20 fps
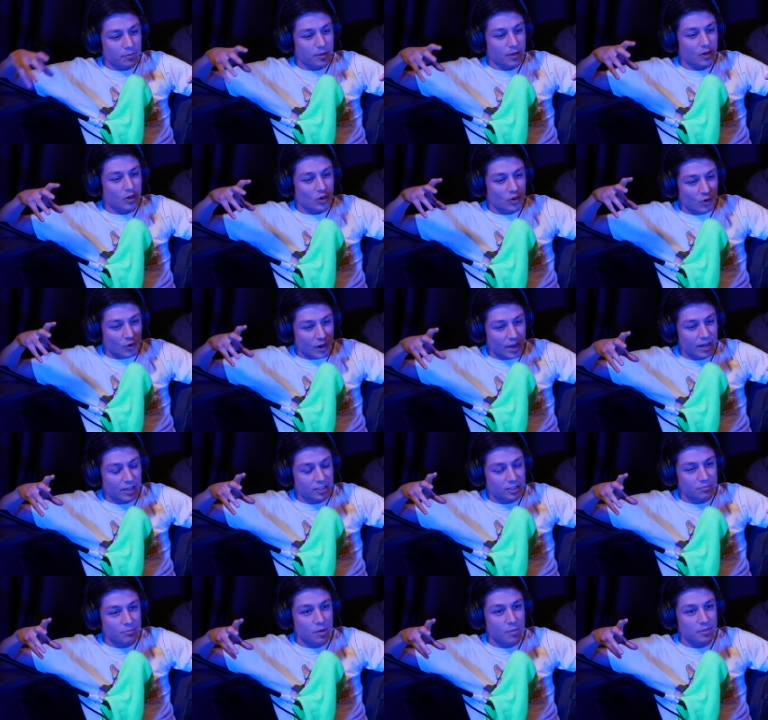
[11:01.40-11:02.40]
the
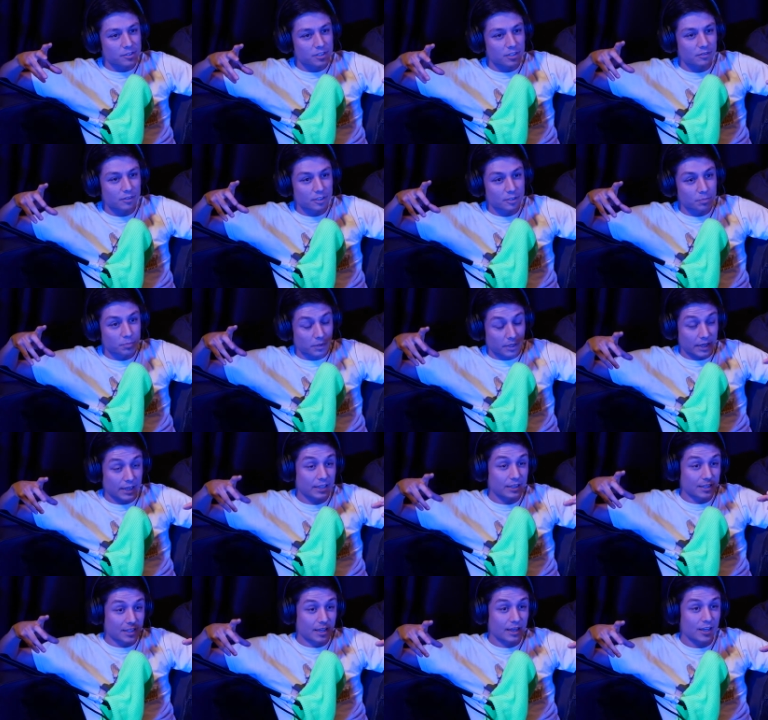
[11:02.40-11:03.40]
greatest moments of us
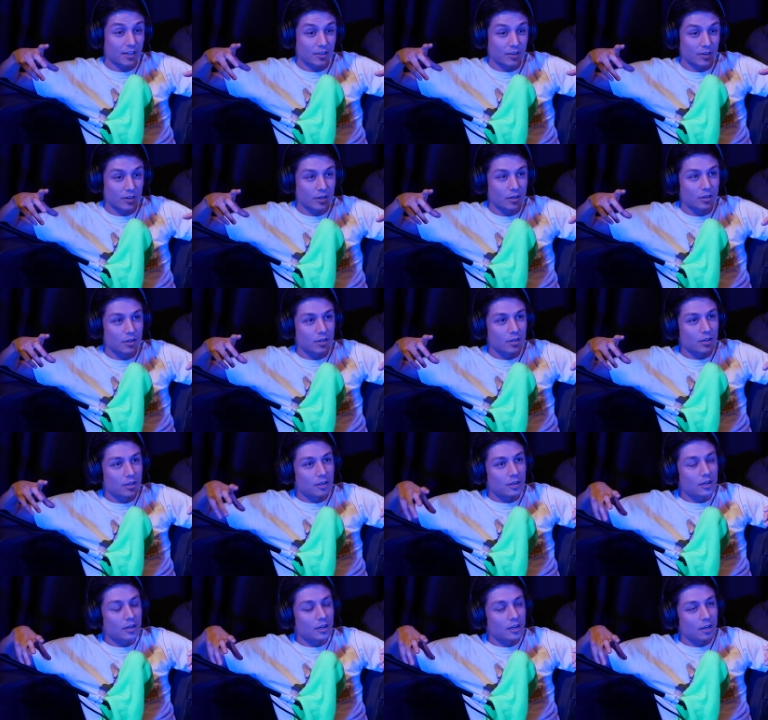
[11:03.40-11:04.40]
playing together,
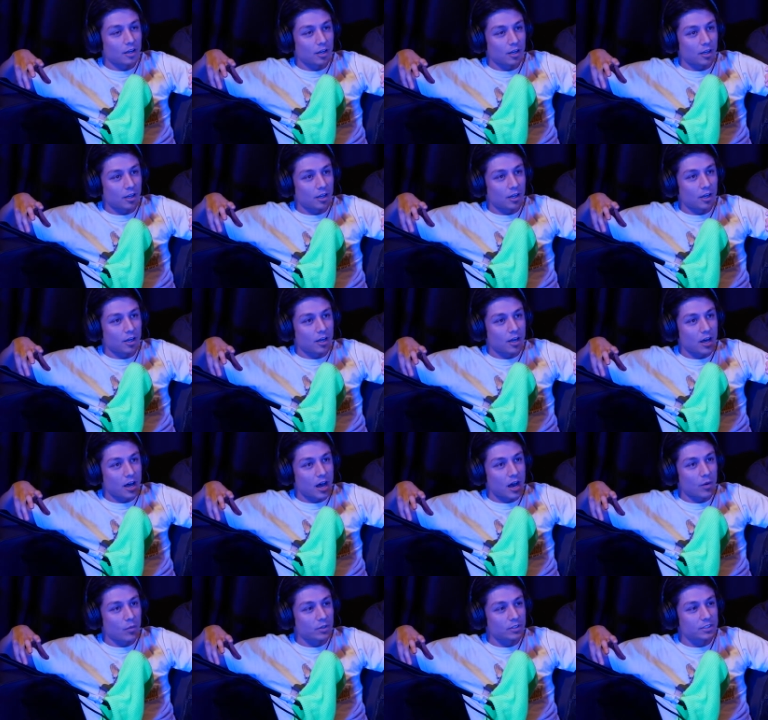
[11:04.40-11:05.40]
uh,
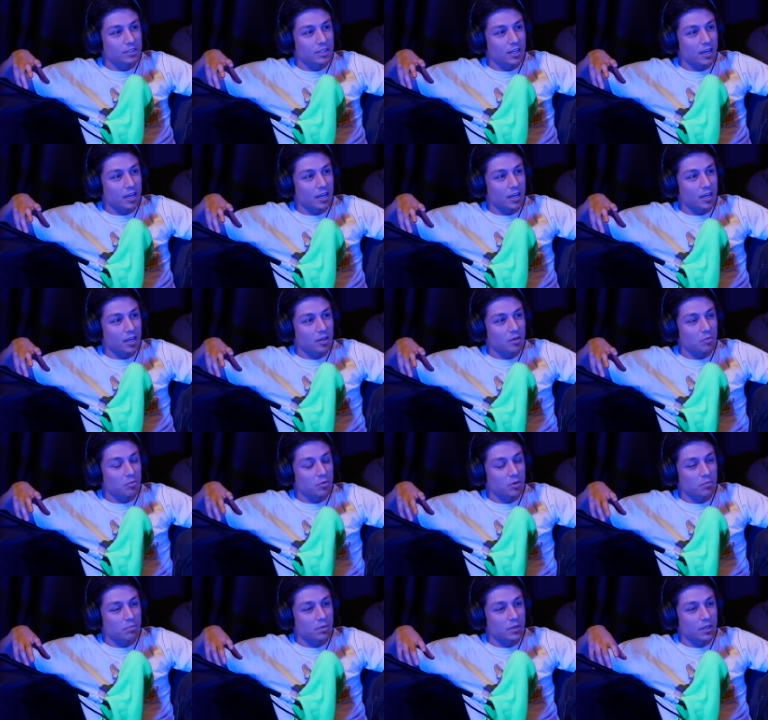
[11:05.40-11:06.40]
I would say
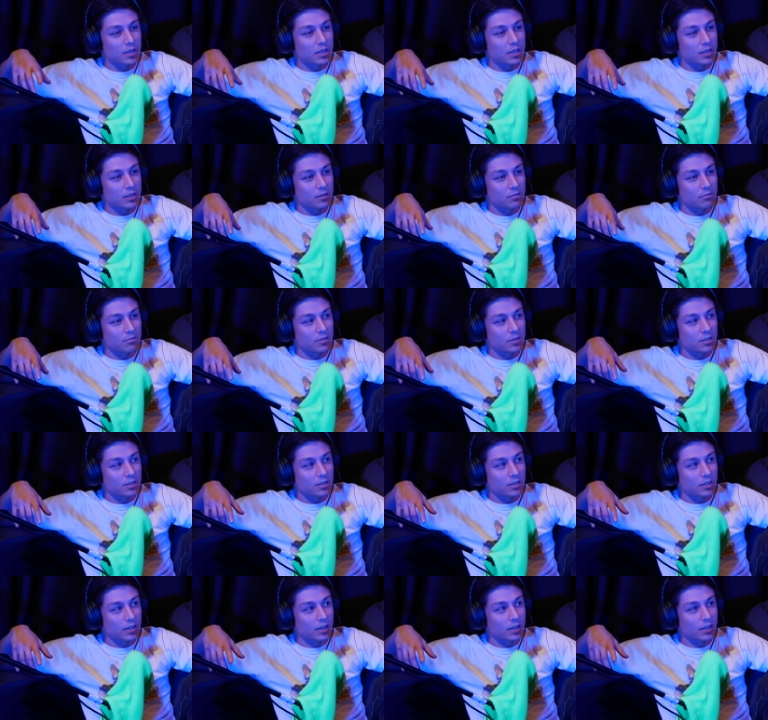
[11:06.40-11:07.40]
would be,
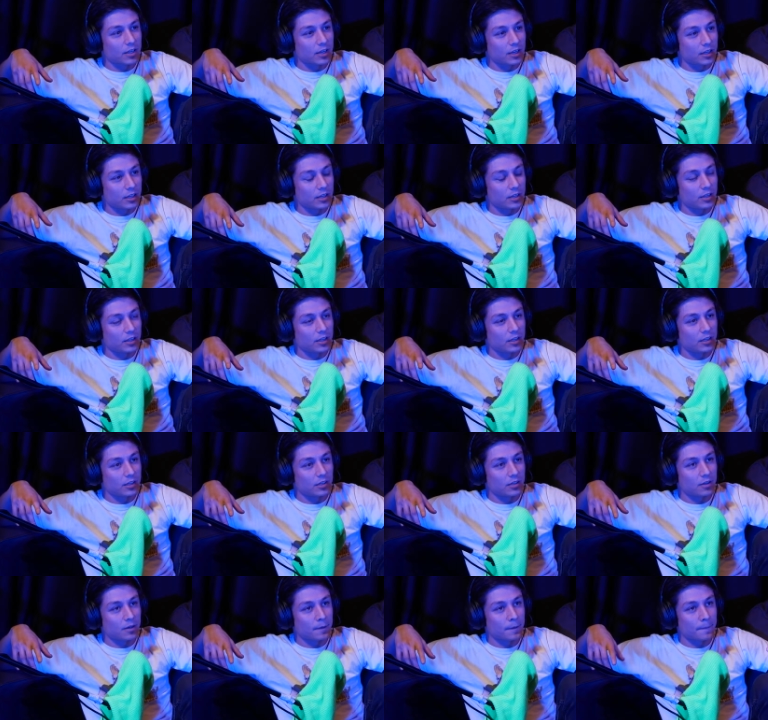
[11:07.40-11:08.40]
like, in in
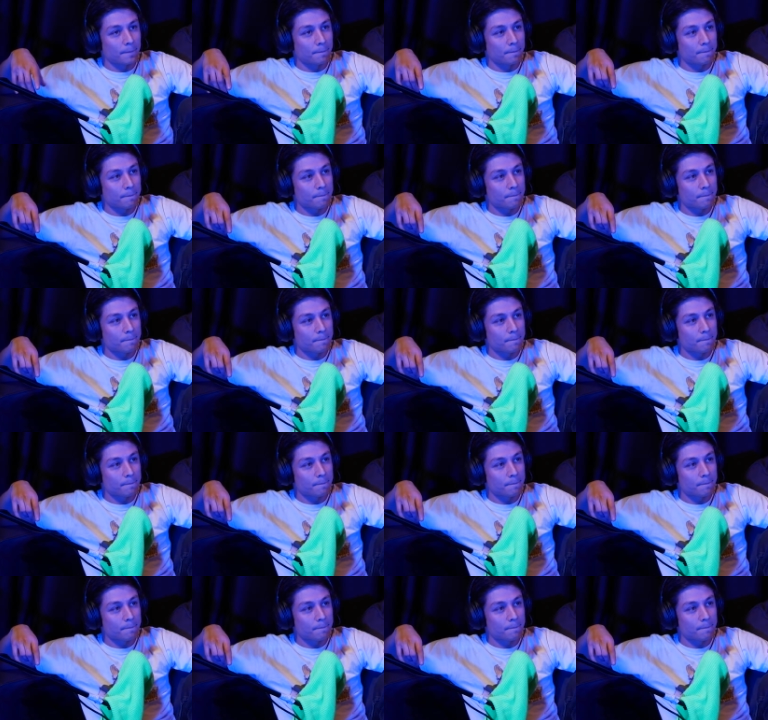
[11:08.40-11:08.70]
um.